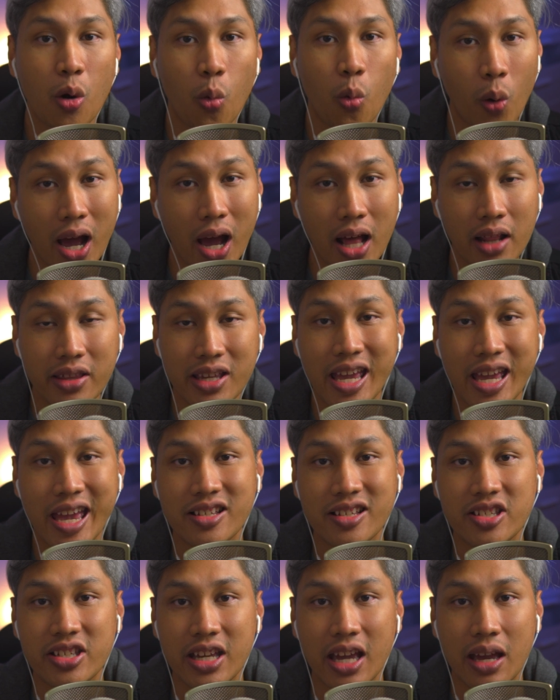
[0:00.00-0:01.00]
while the
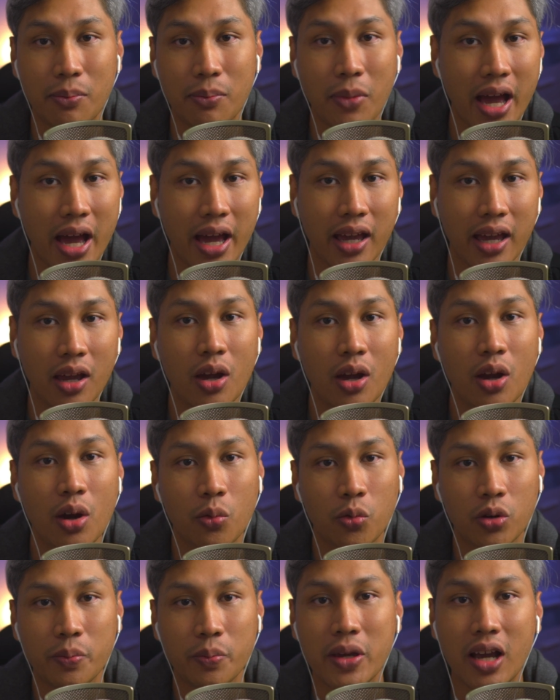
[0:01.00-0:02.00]
HDMI
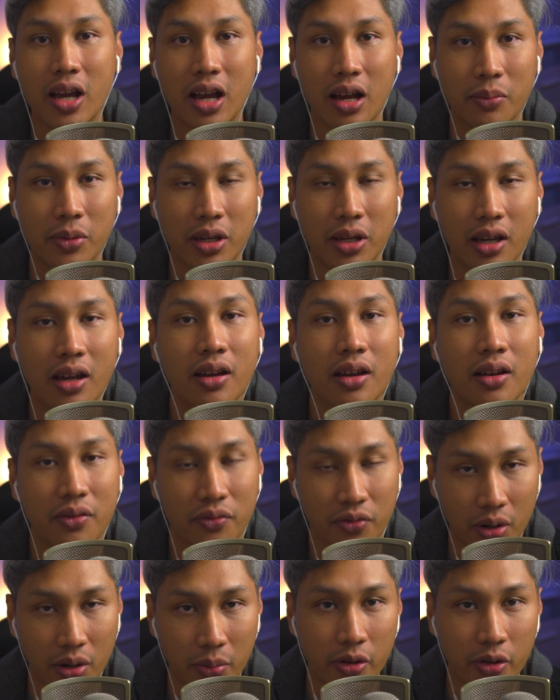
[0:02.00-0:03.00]
would be coming
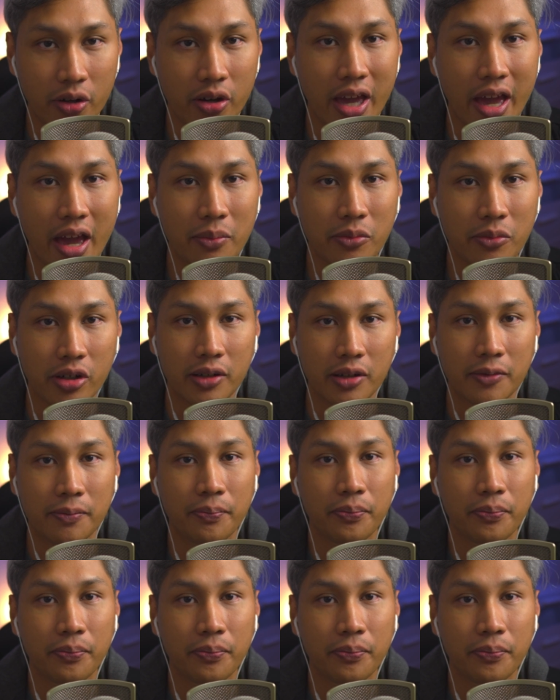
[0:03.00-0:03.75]
from your camera.